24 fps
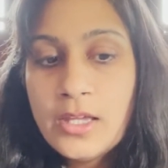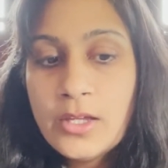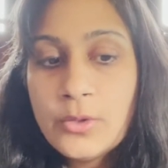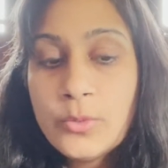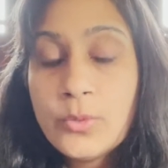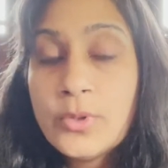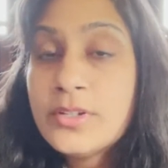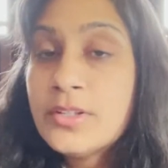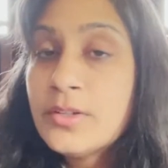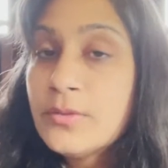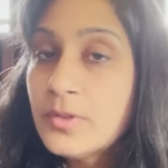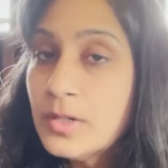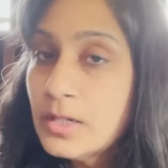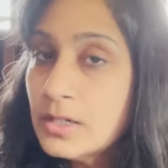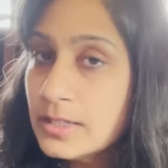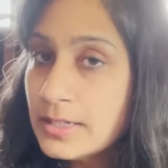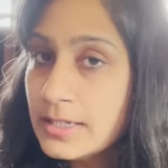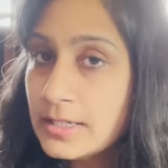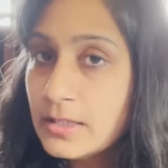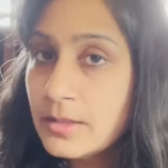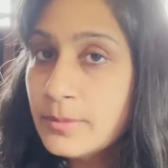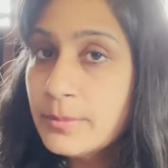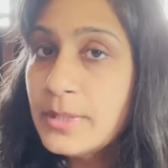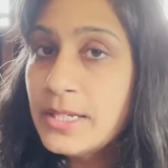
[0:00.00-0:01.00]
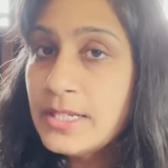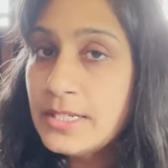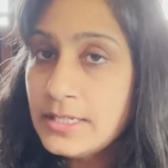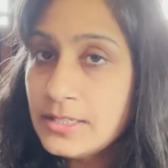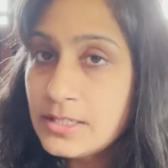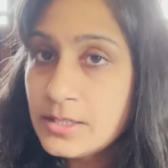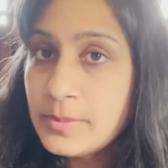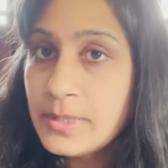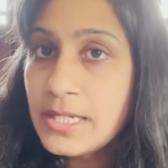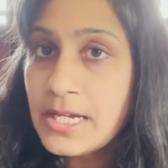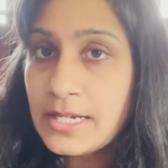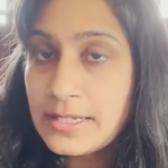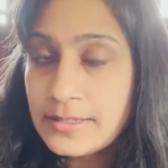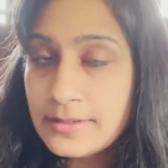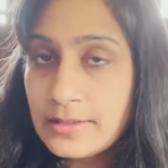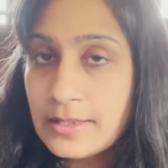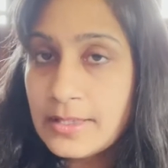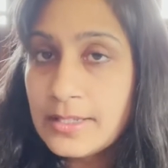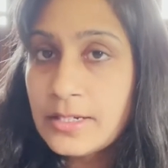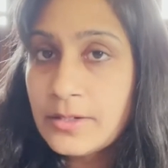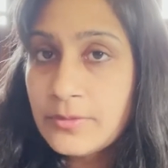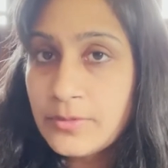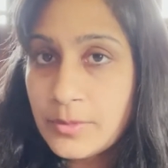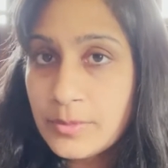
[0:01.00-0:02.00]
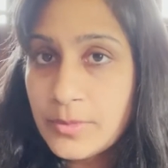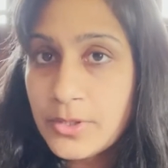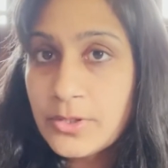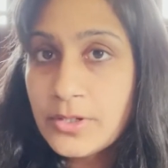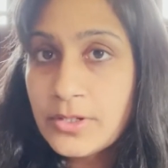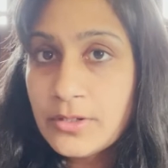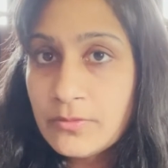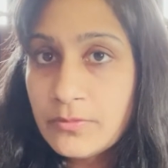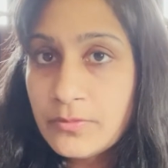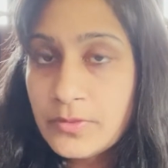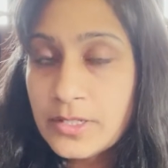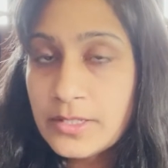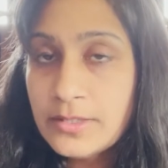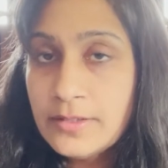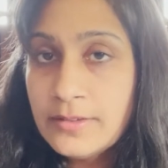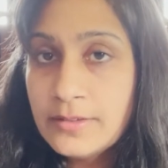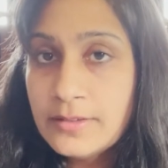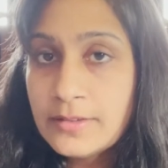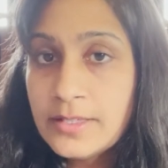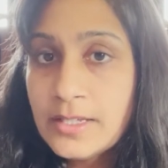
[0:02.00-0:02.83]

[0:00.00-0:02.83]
are severely ill may need to be isolated from their infants.